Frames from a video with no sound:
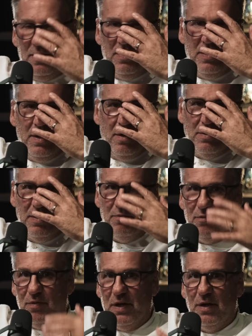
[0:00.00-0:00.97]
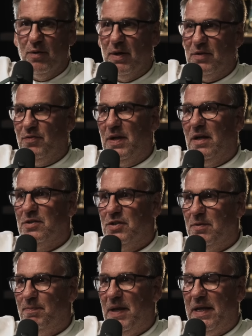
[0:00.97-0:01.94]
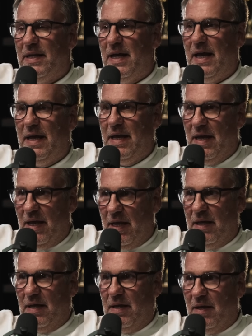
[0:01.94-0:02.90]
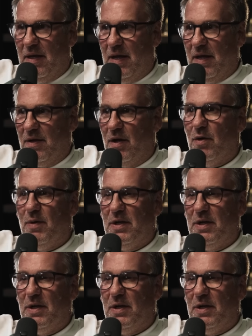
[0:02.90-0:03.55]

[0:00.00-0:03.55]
you know, didn't really always think I should be there. And I